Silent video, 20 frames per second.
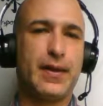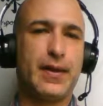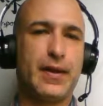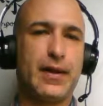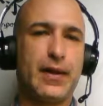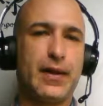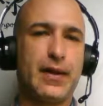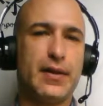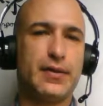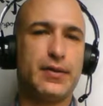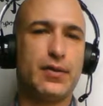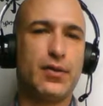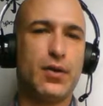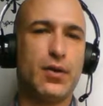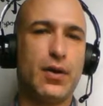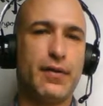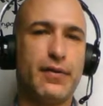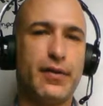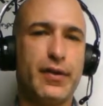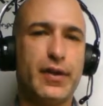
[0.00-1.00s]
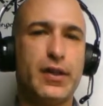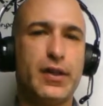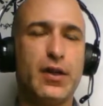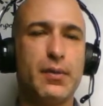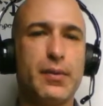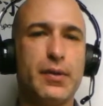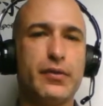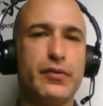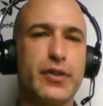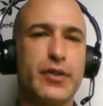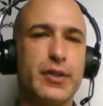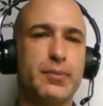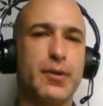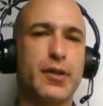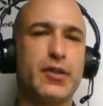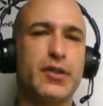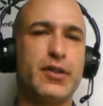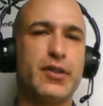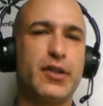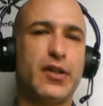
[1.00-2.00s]
So a very common
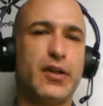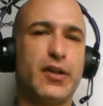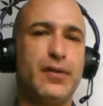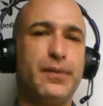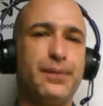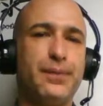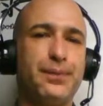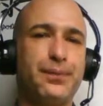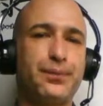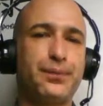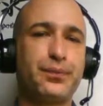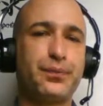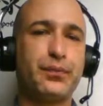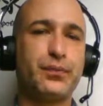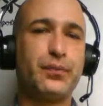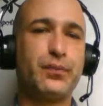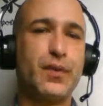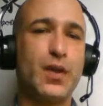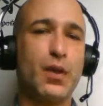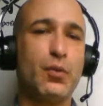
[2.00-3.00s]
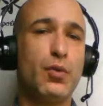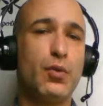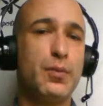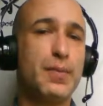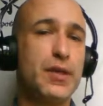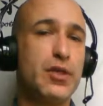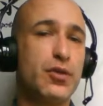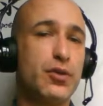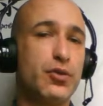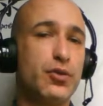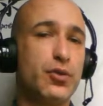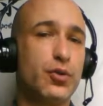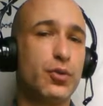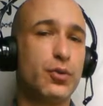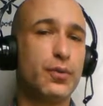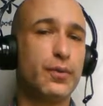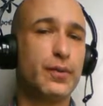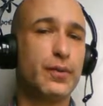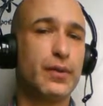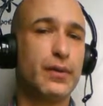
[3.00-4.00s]
response here would be just
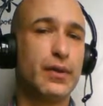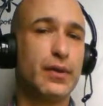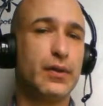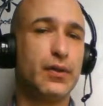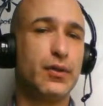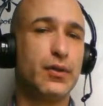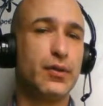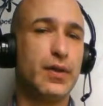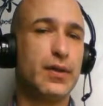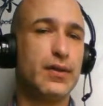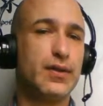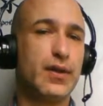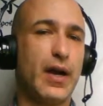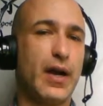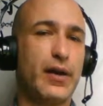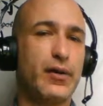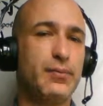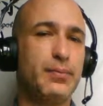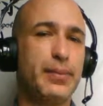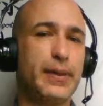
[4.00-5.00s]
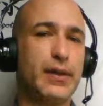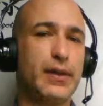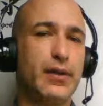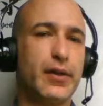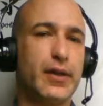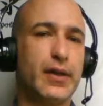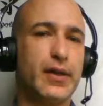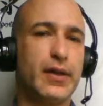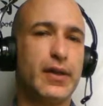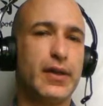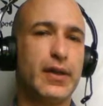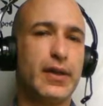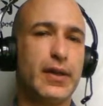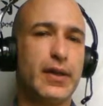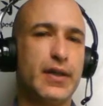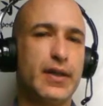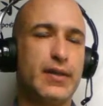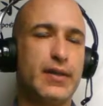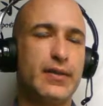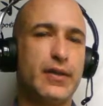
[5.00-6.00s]
to do this iron pillar,
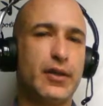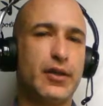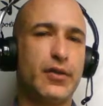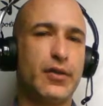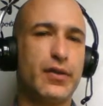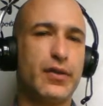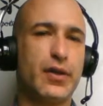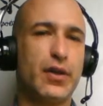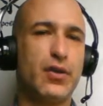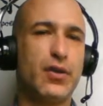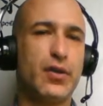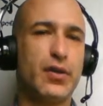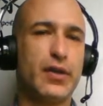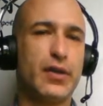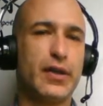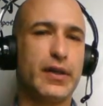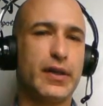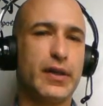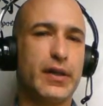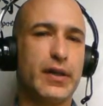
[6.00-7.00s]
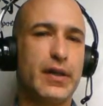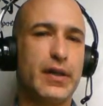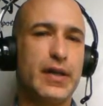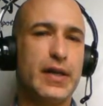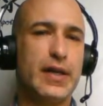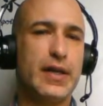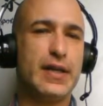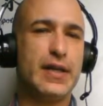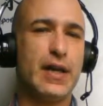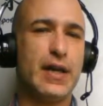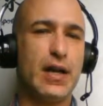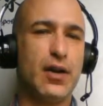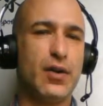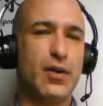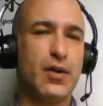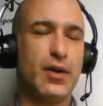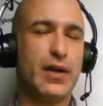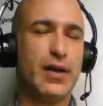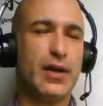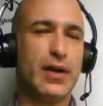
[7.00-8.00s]
securing the corner.
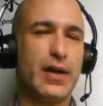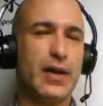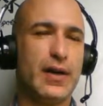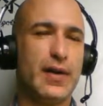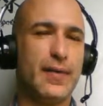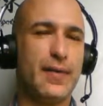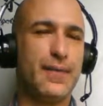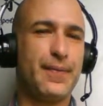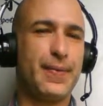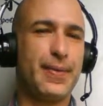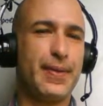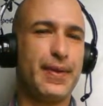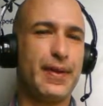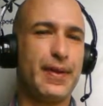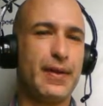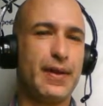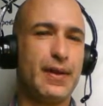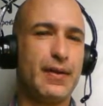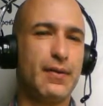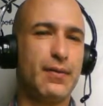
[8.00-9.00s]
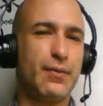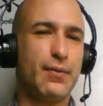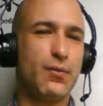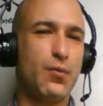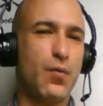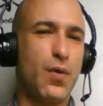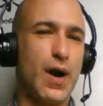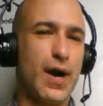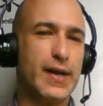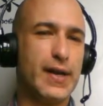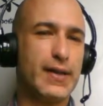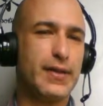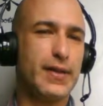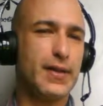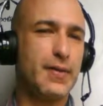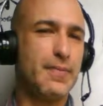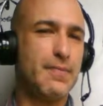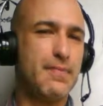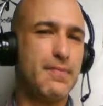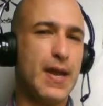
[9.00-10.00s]
Now,
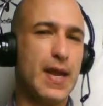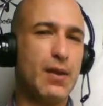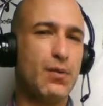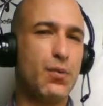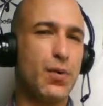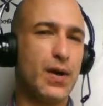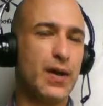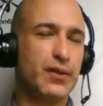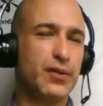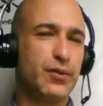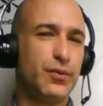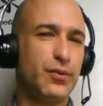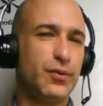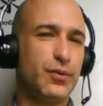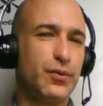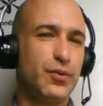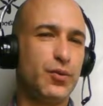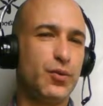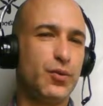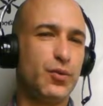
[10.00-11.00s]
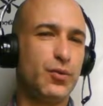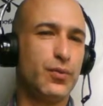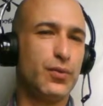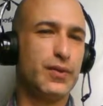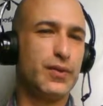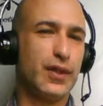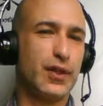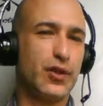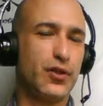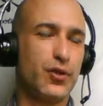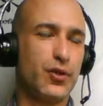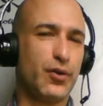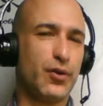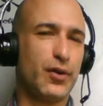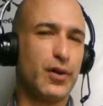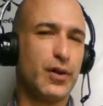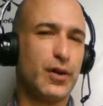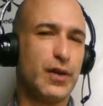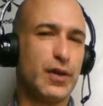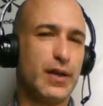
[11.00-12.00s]
white may want to
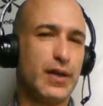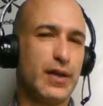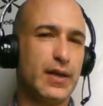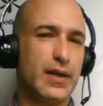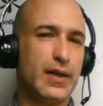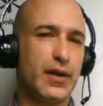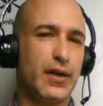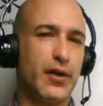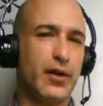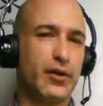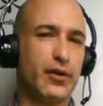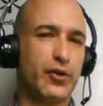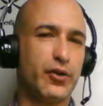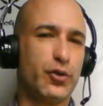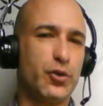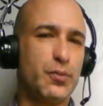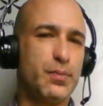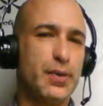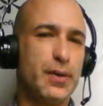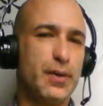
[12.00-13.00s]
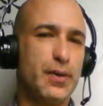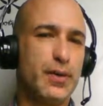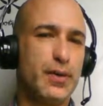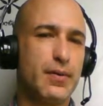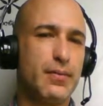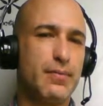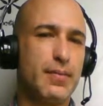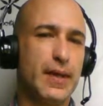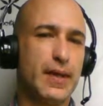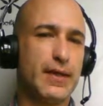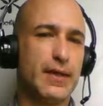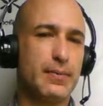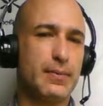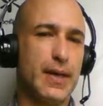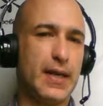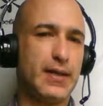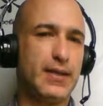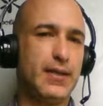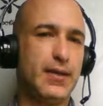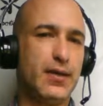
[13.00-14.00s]
secure her group, making a
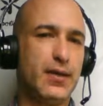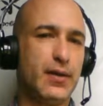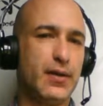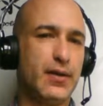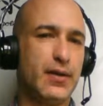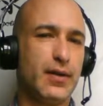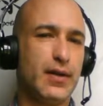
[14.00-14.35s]
base here,